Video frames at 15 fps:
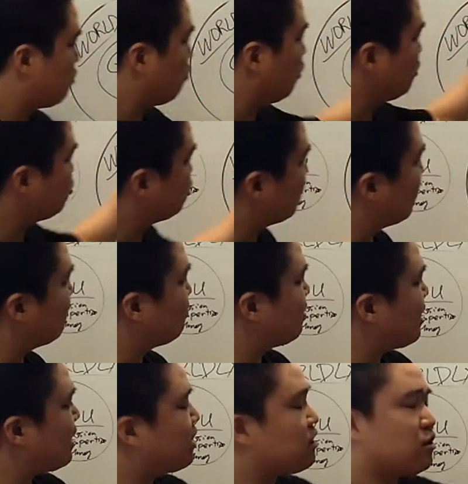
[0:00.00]
Once you
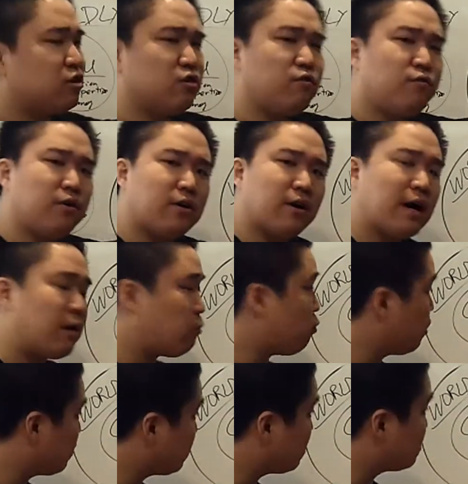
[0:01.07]
have that, you figure
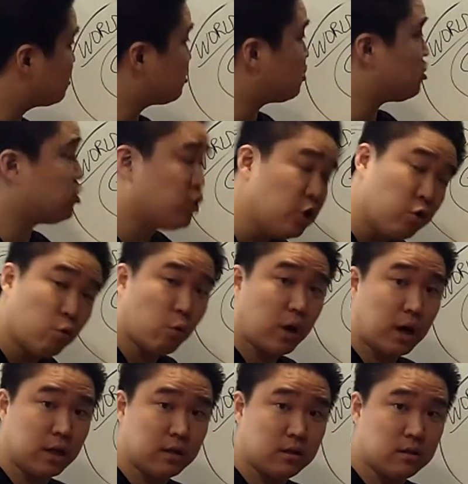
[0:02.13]
out what it is you
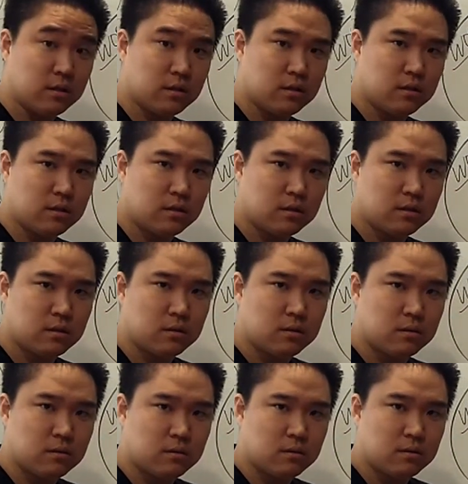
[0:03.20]
want.
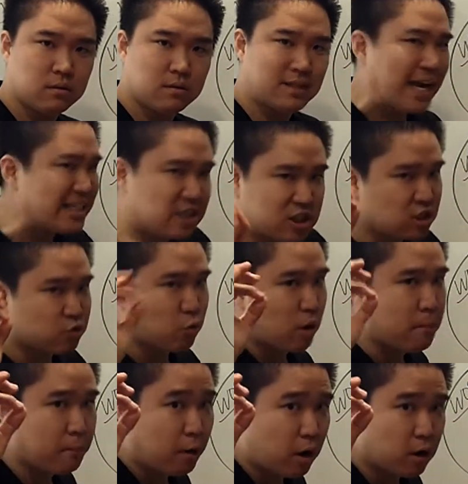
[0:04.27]
That's just
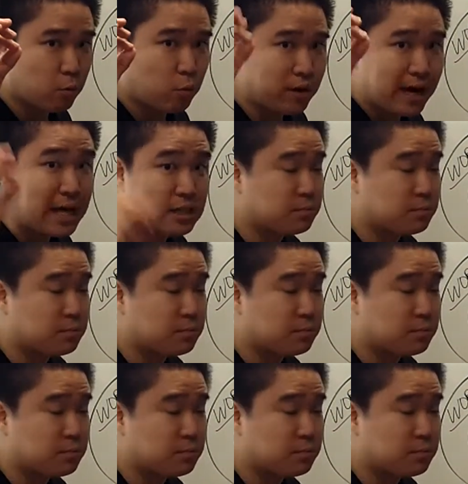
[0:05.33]
one part, one